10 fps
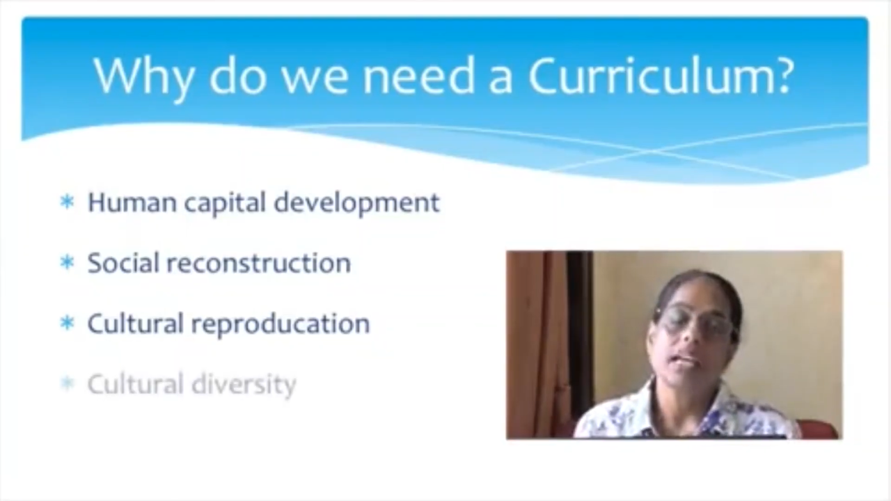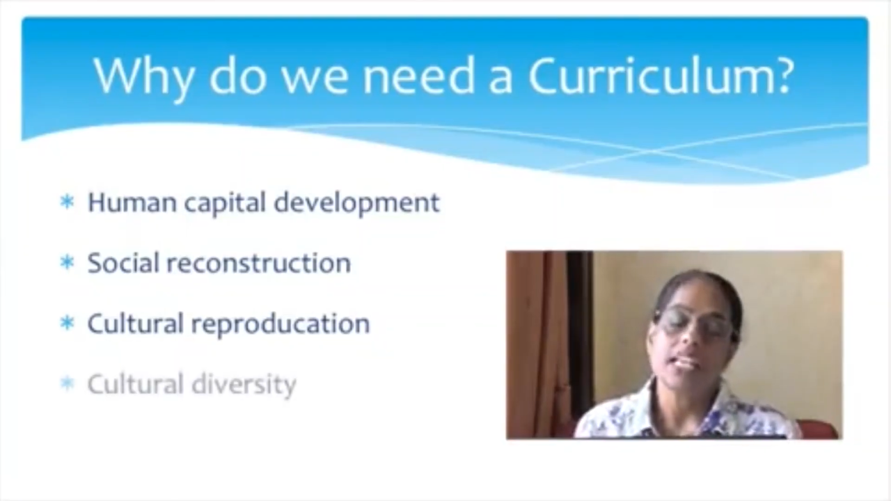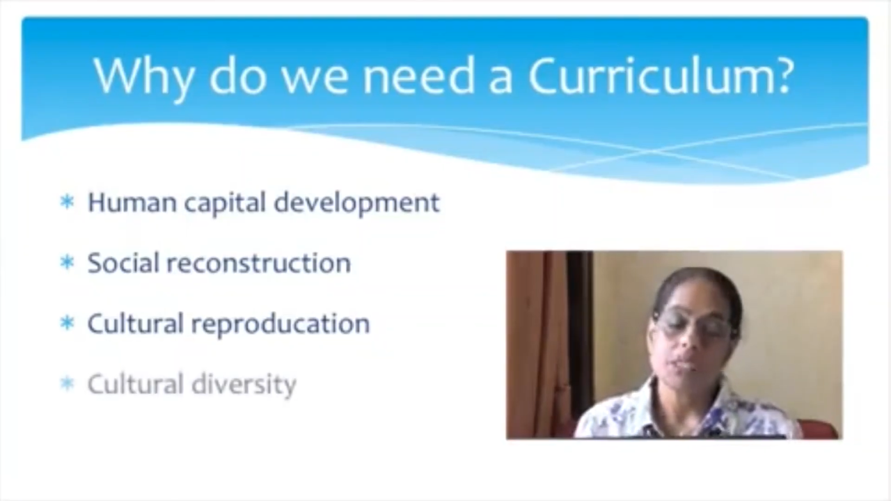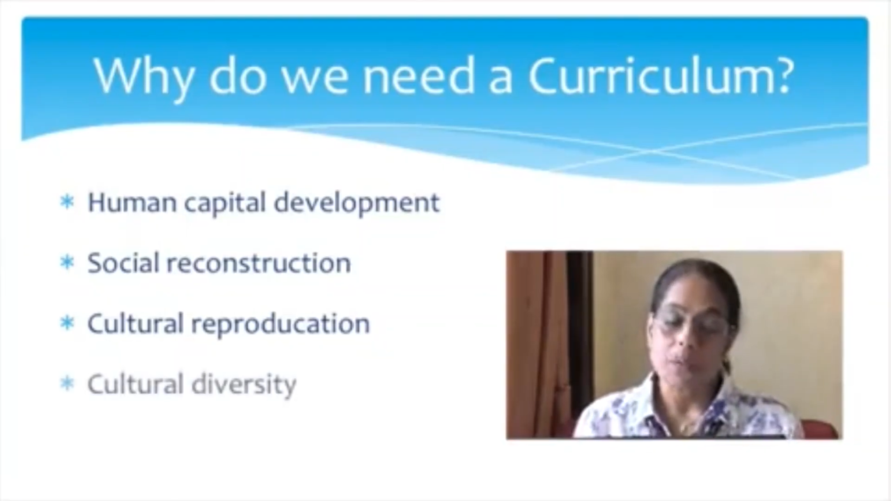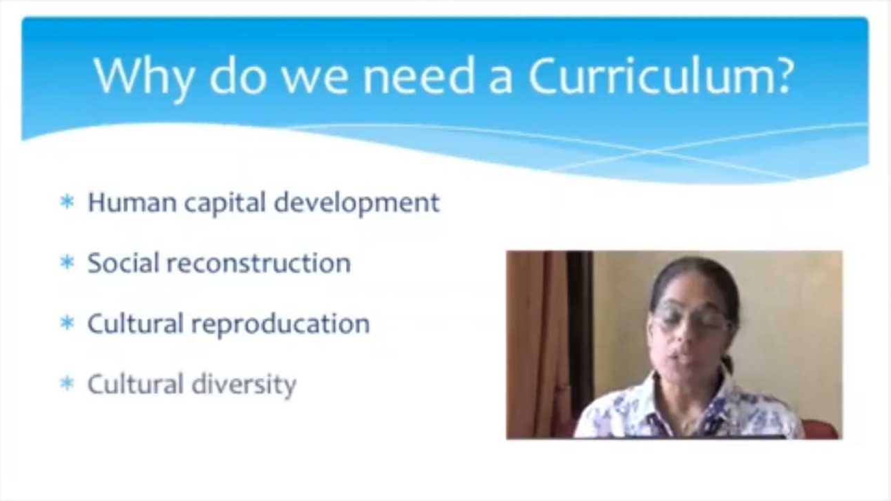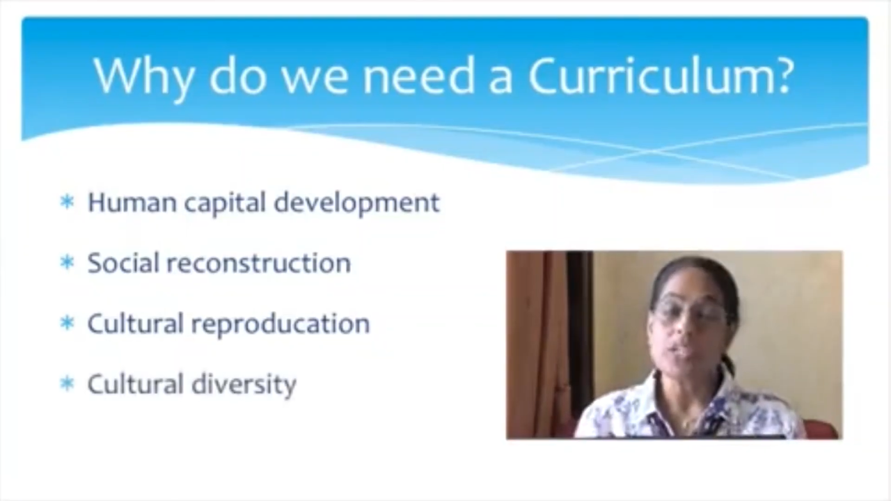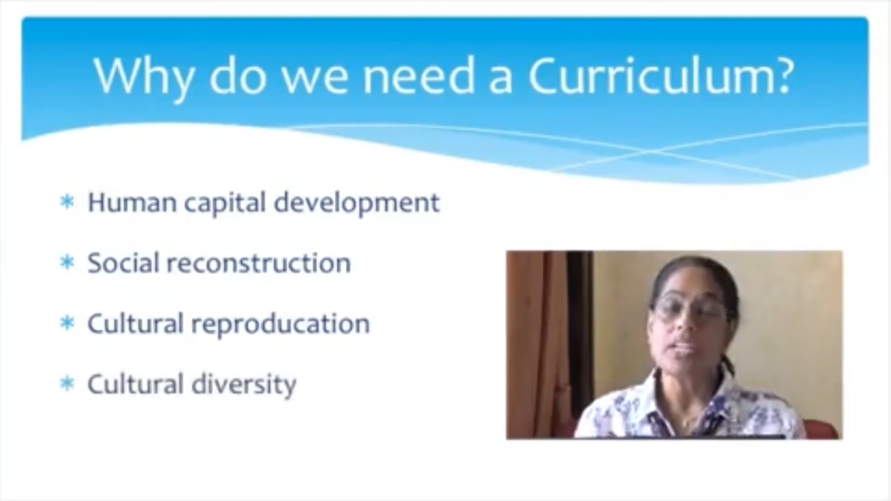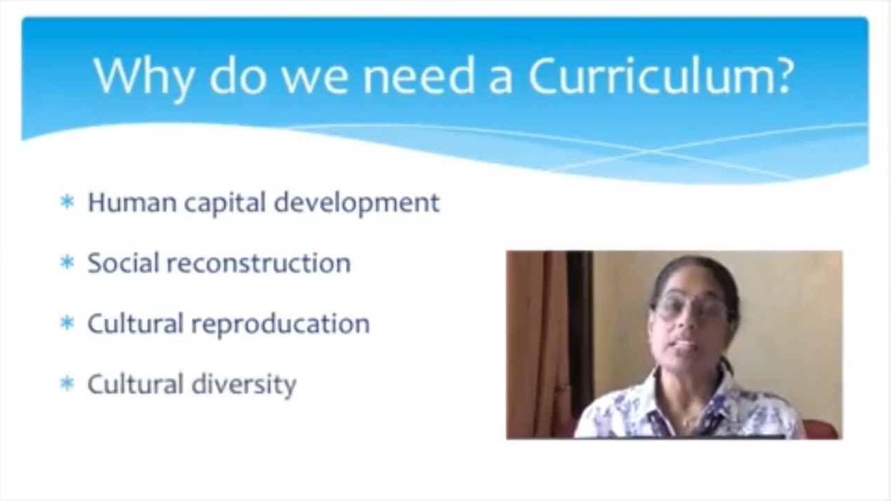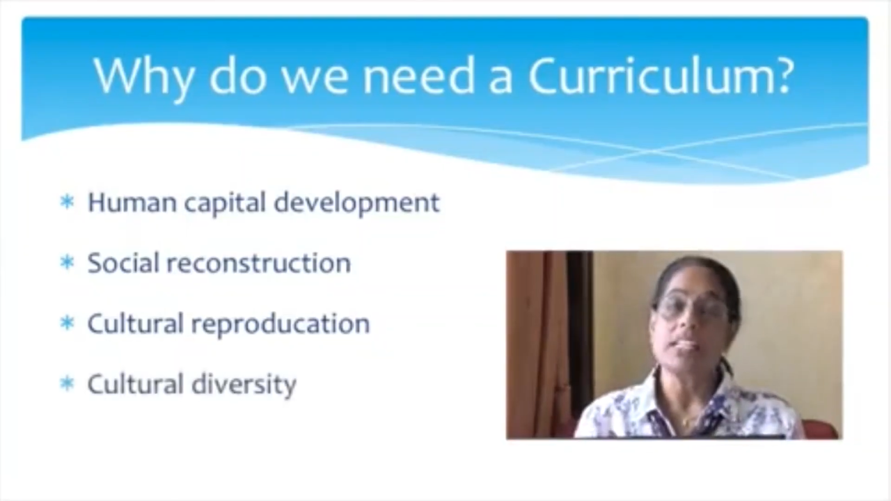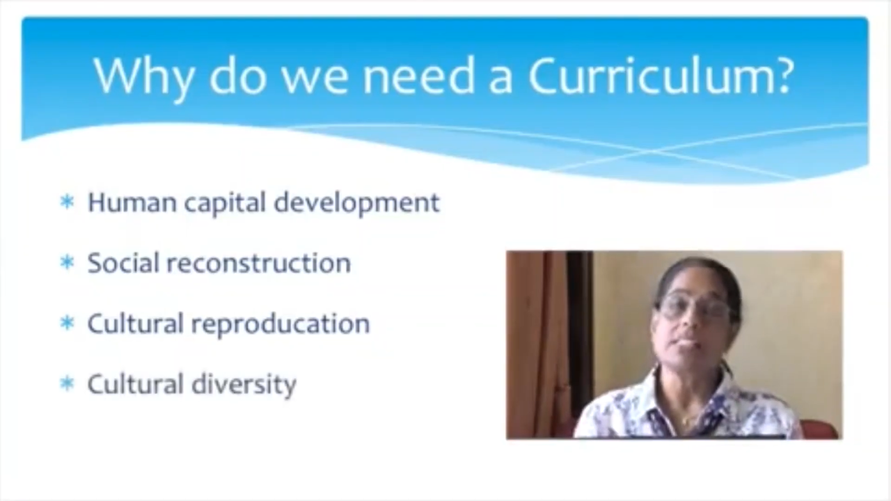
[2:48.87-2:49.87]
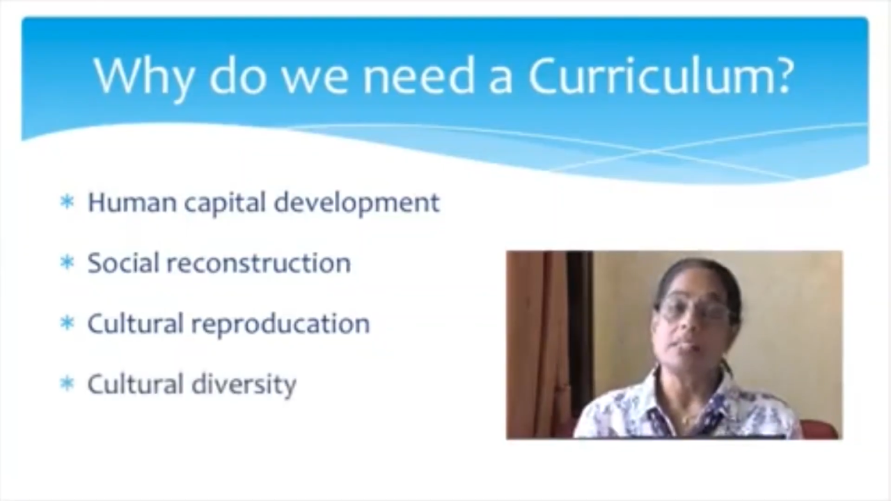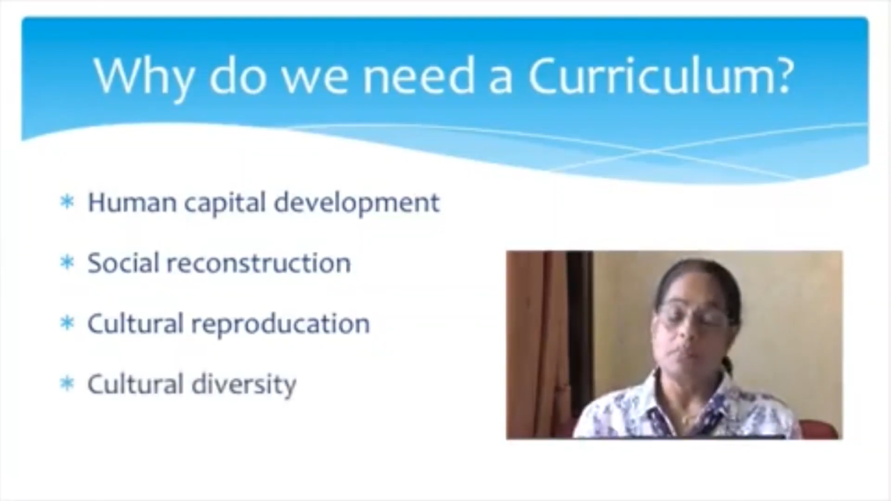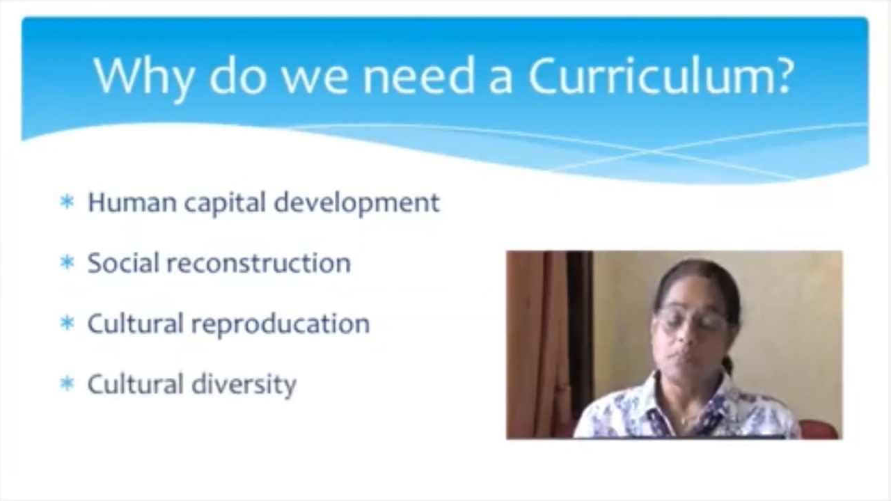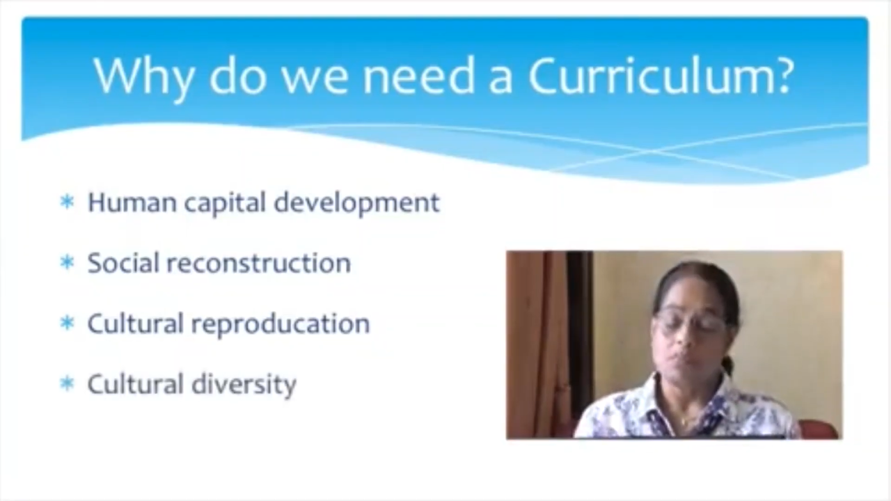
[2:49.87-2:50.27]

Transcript: especially in this